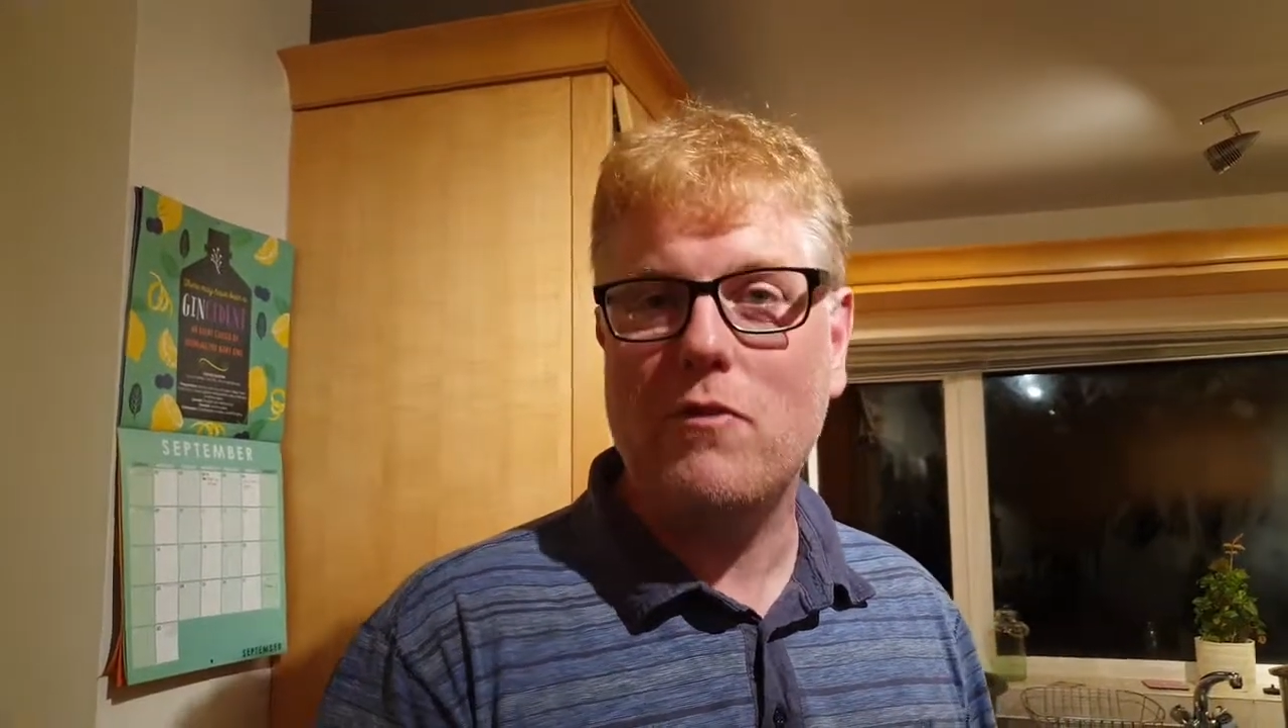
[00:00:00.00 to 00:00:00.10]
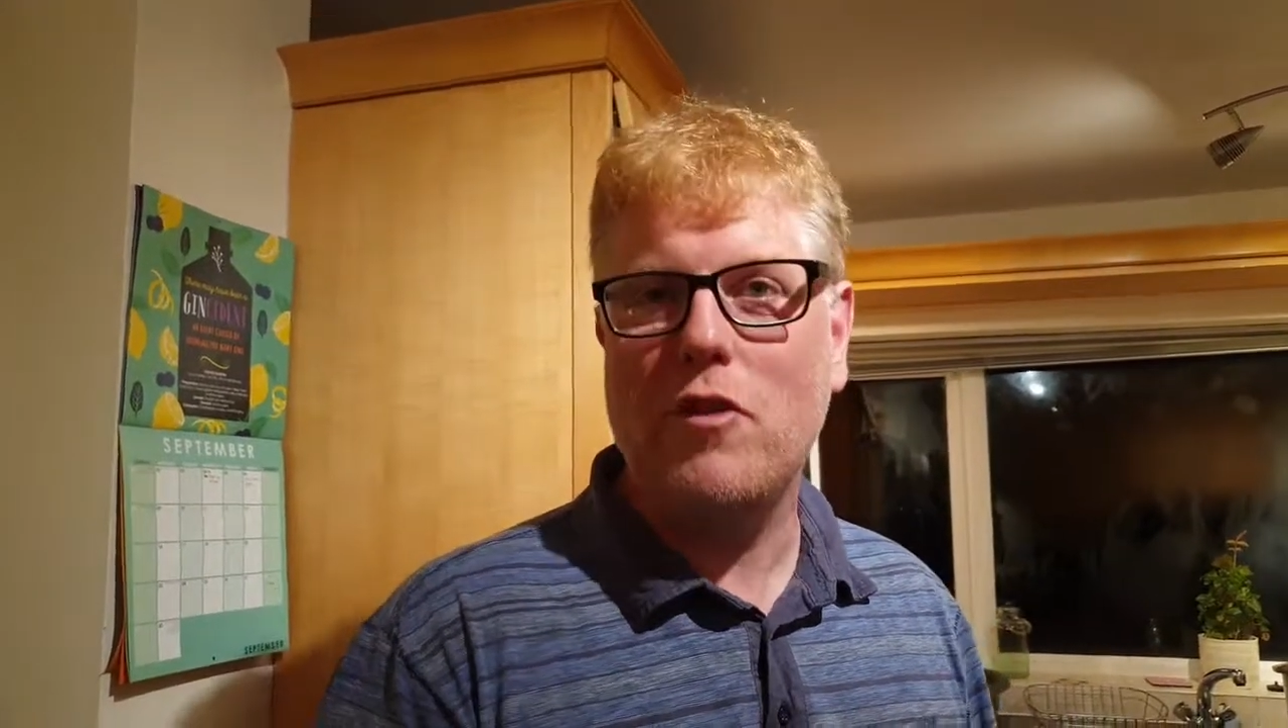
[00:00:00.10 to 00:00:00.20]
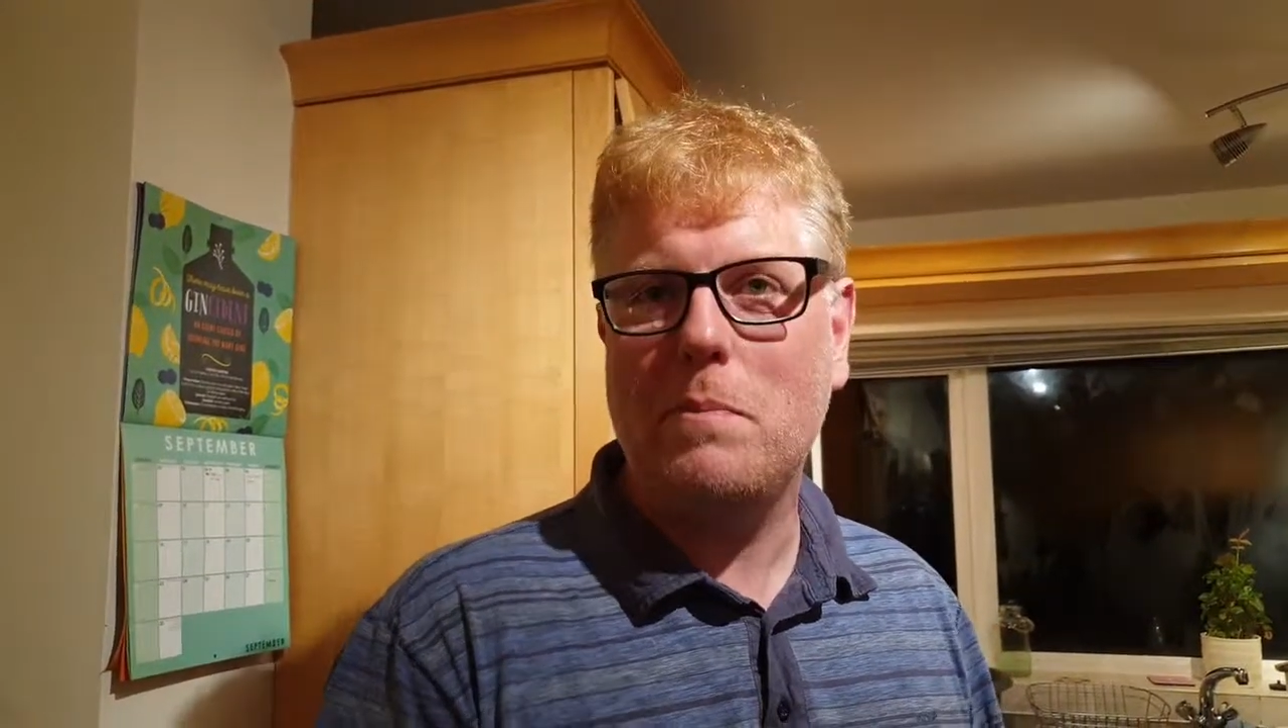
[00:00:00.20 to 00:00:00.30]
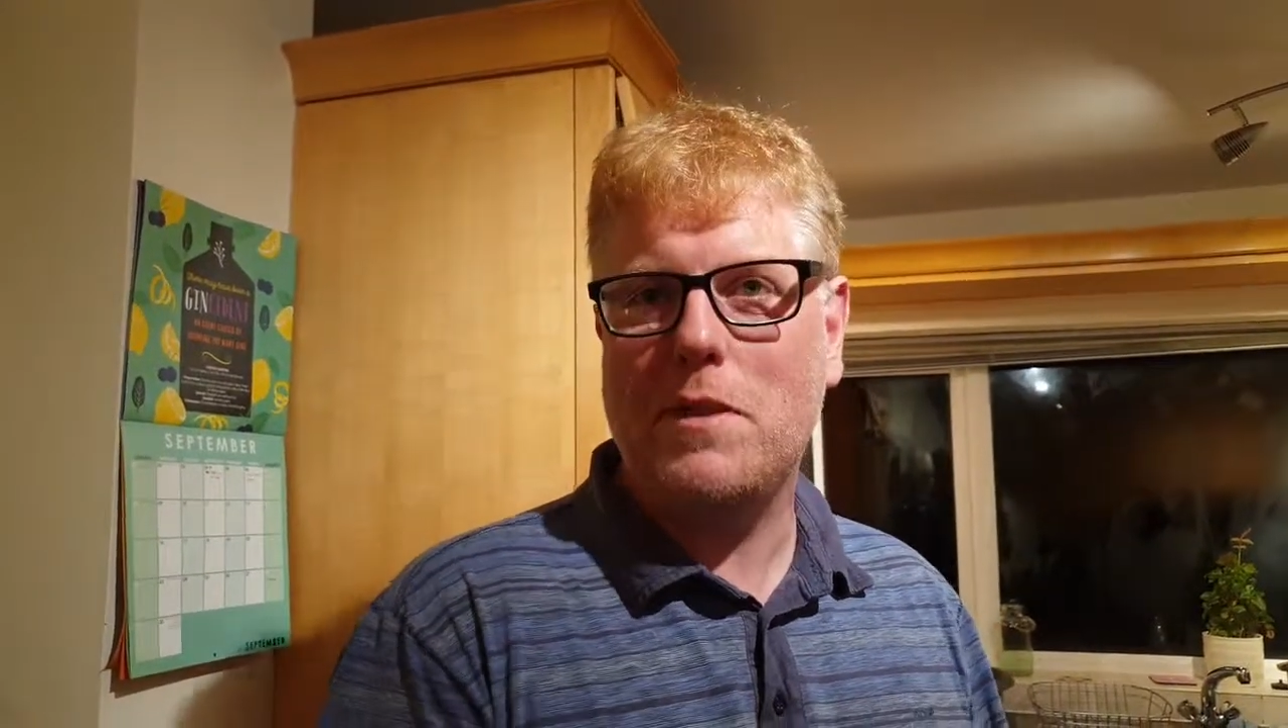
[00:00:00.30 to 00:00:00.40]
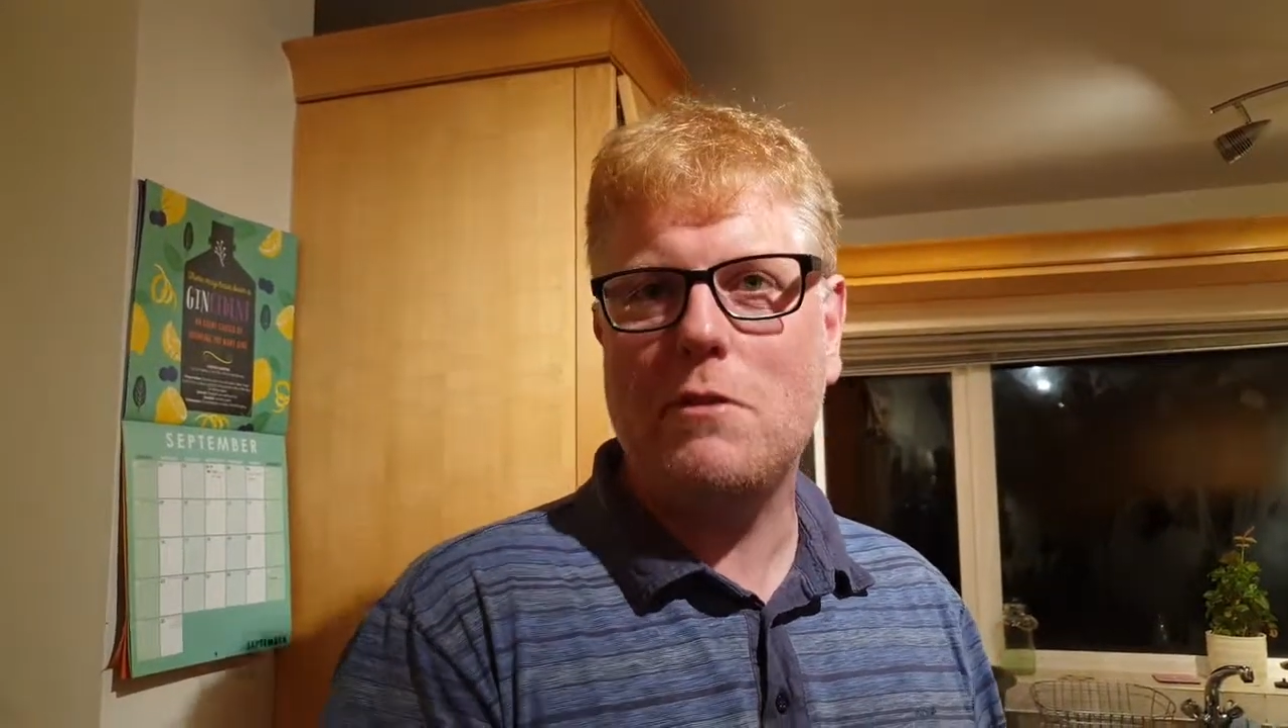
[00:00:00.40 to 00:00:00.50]

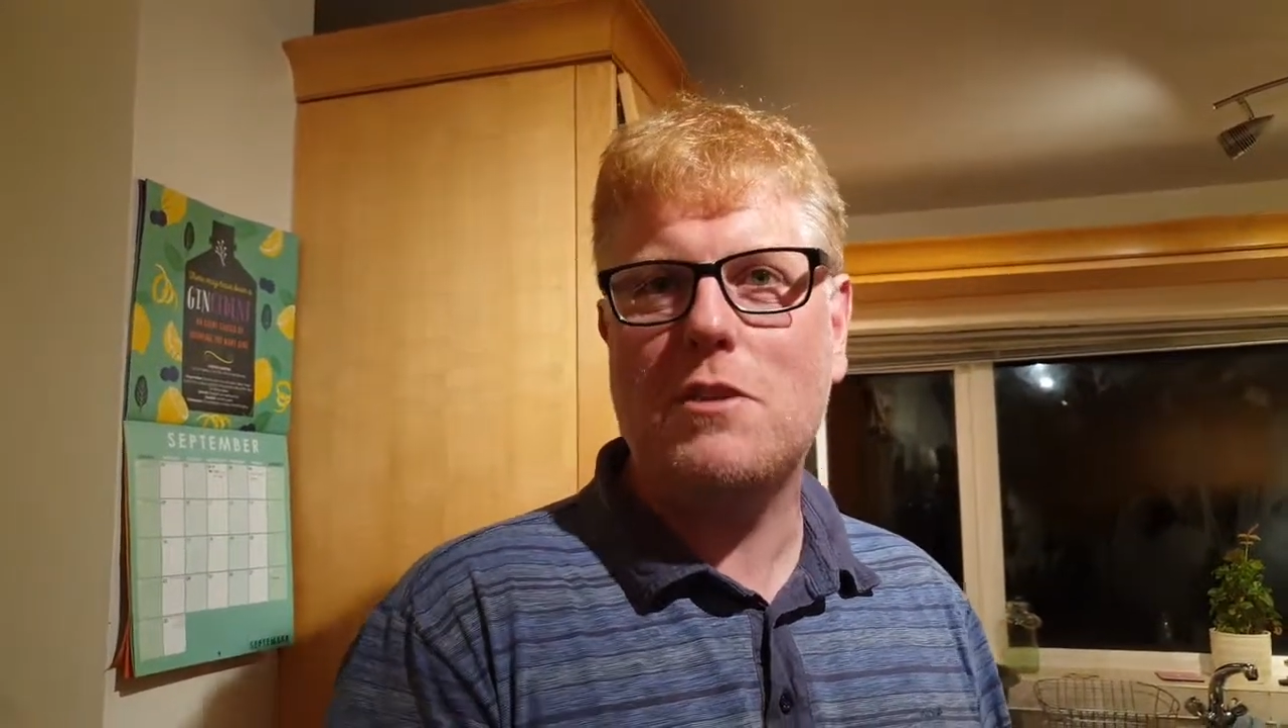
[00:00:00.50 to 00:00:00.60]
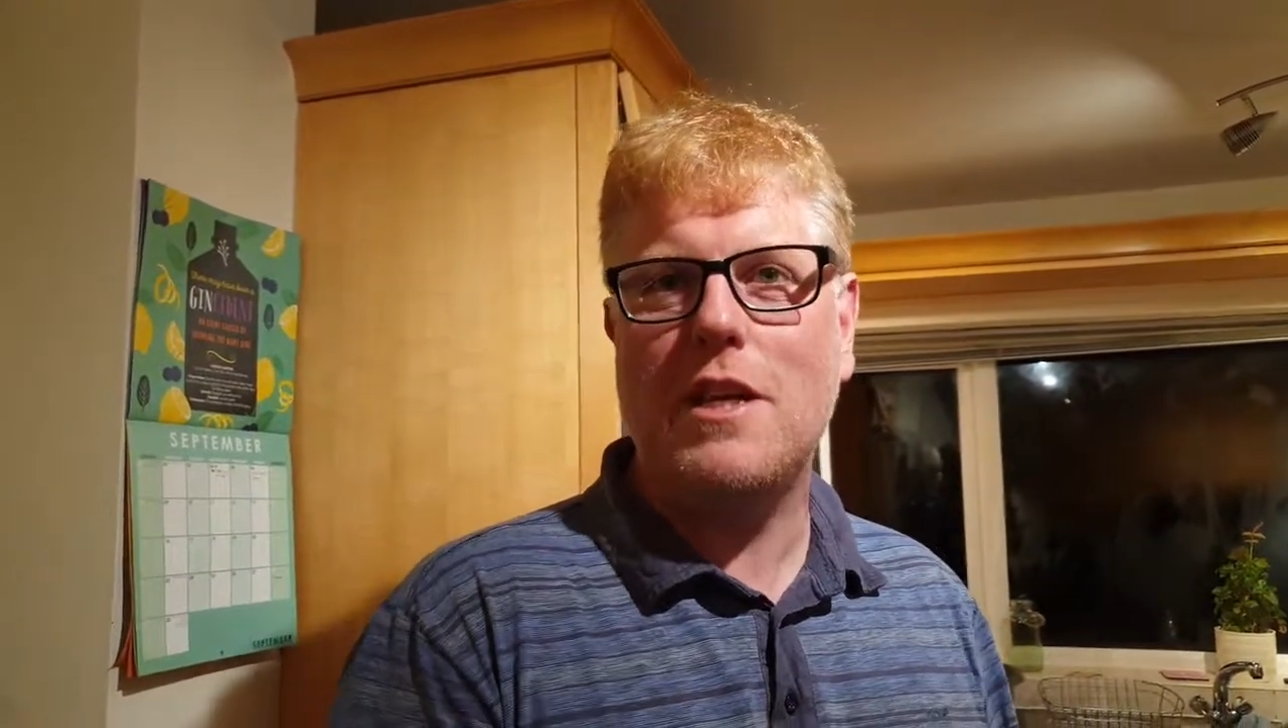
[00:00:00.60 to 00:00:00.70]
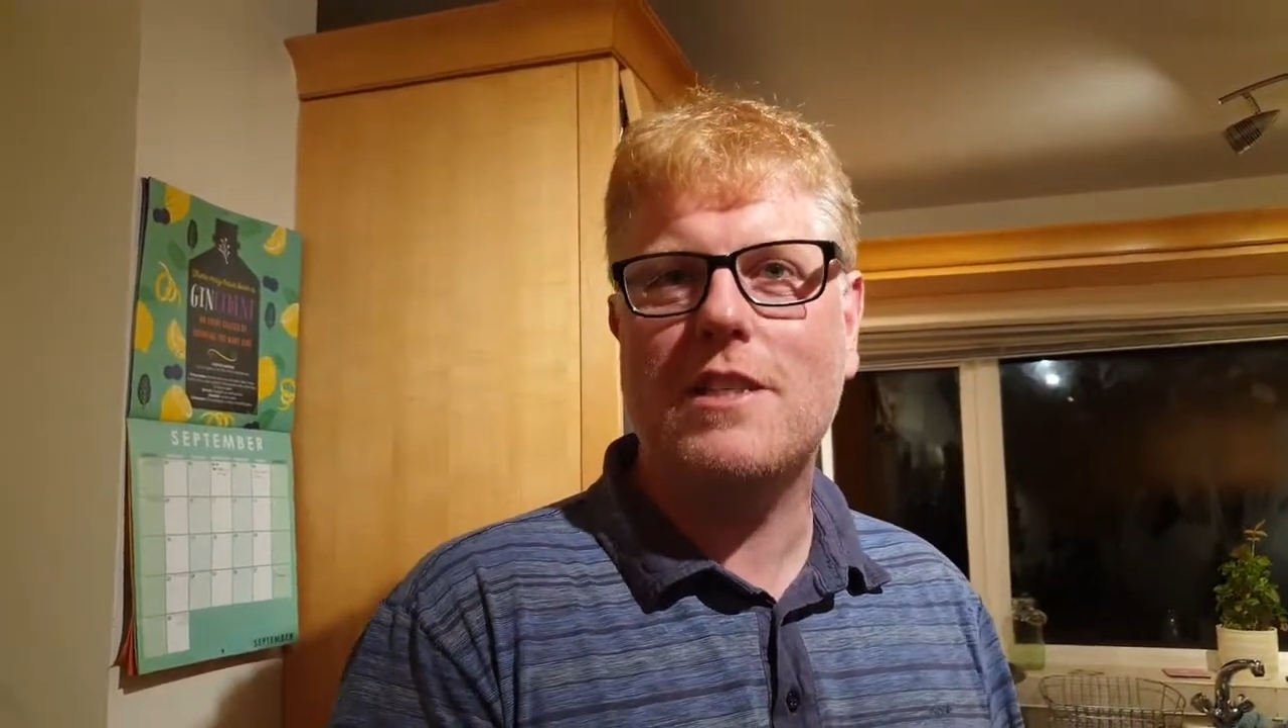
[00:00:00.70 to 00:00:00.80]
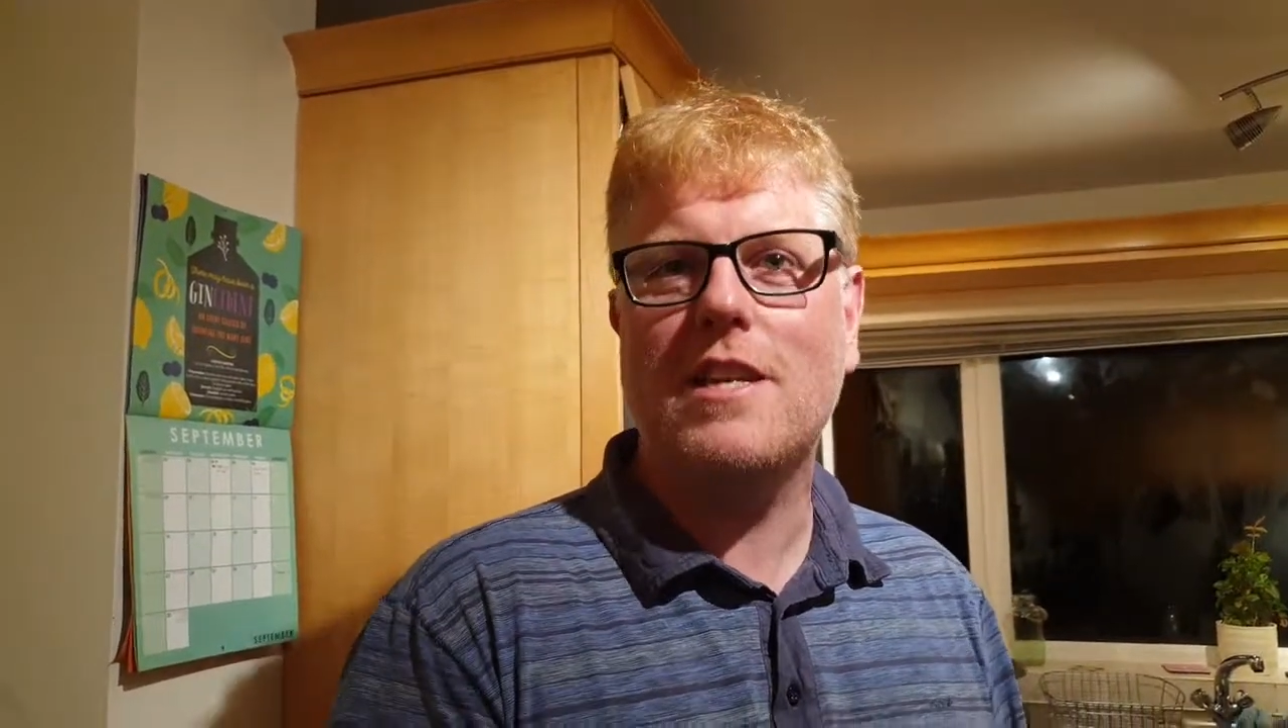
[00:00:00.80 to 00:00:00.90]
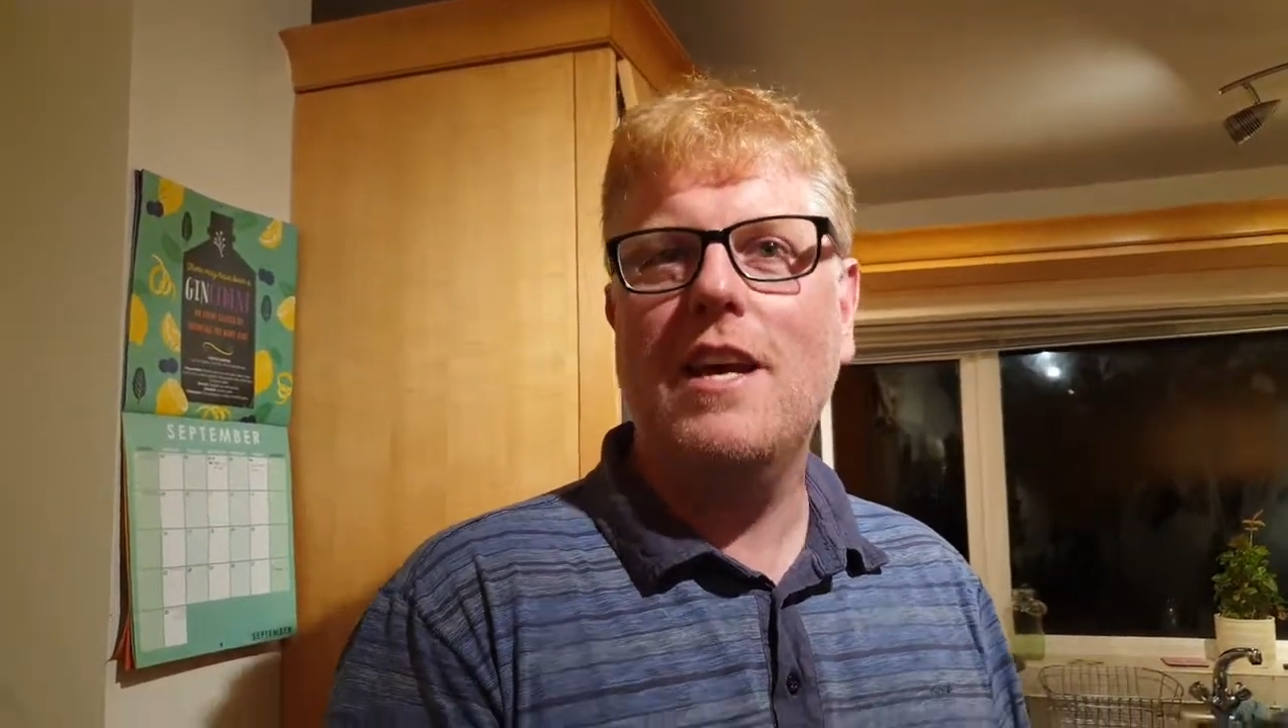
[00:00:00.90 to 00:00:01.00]
reproduce
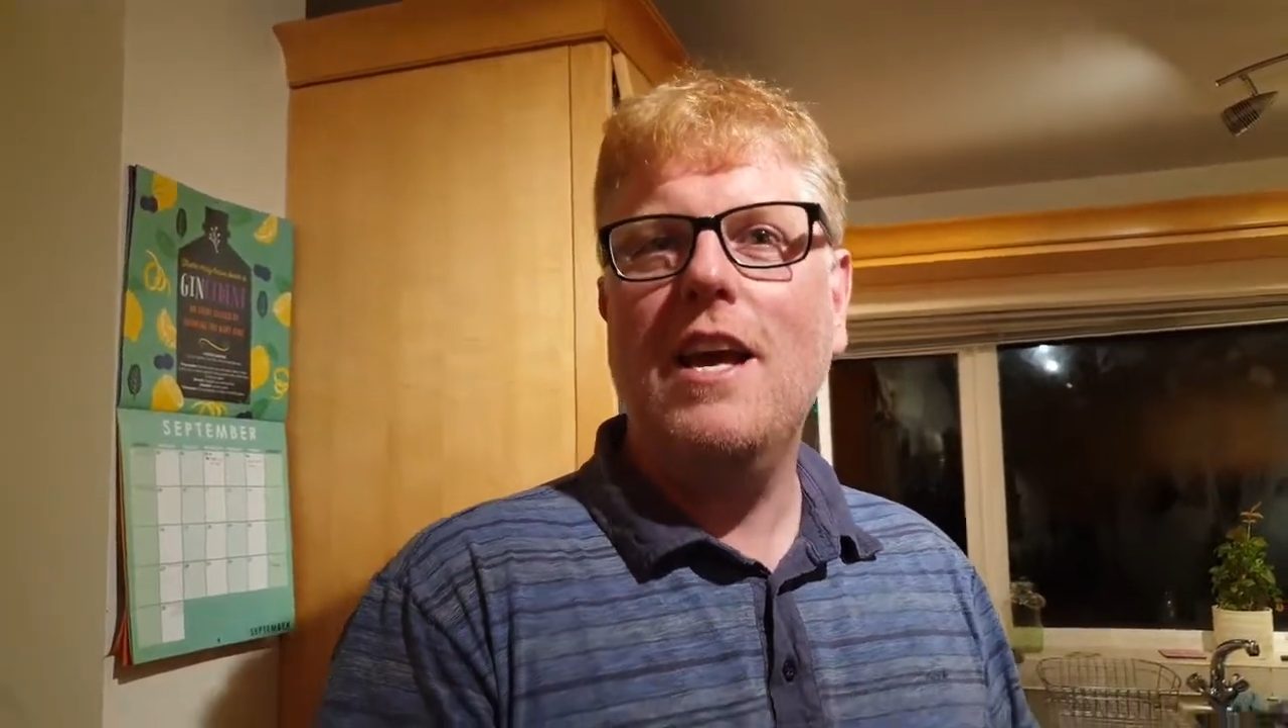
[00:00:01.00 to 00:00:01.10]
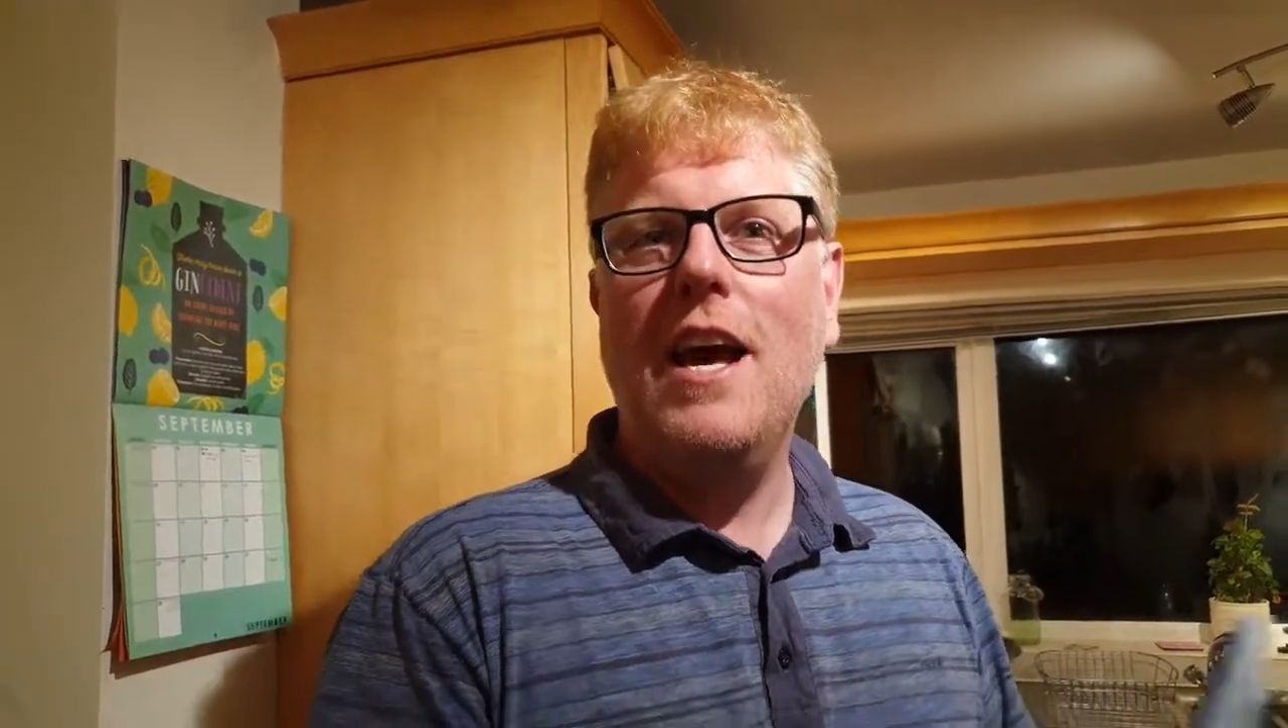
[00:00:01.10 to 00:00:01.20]
it.